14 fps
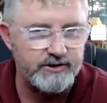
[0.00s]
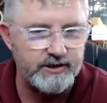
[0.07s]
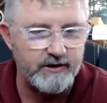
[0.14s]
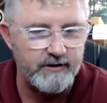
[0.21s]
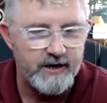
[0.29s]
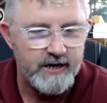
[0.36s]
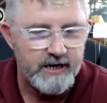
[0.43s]

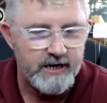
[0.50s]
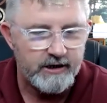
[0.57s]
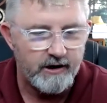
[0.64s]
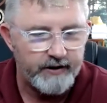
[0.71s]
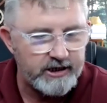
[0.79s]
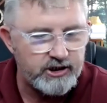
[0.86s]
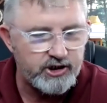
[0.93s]
So
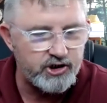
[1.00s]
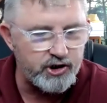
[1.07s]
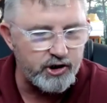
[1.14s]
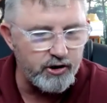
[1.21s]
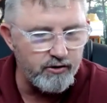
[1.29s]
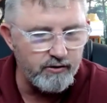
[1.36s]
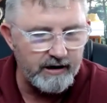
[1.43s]
yeah, that's
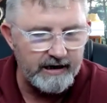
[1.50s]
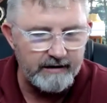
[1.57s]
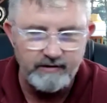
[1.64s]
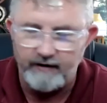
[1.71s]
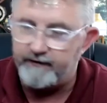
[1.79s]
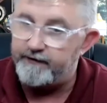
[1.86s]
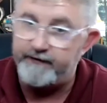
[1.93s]
two uh,
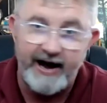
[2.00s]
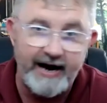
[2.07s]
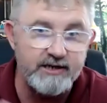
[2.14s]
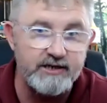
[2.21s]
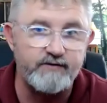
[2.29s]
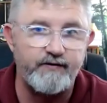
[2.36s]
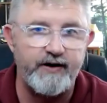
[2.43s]
yeah
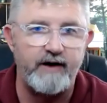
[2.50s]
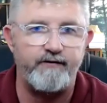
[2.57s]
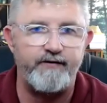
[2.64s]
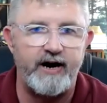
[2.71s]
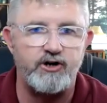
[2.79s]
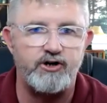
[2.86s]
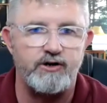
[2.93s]
facts, f-
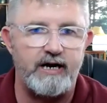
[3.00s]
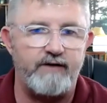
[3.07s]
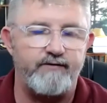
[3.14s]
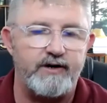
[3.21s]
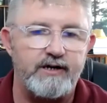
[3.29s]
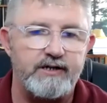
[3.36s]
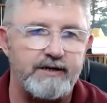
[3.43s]
factual
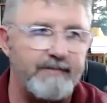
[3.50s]
evidence.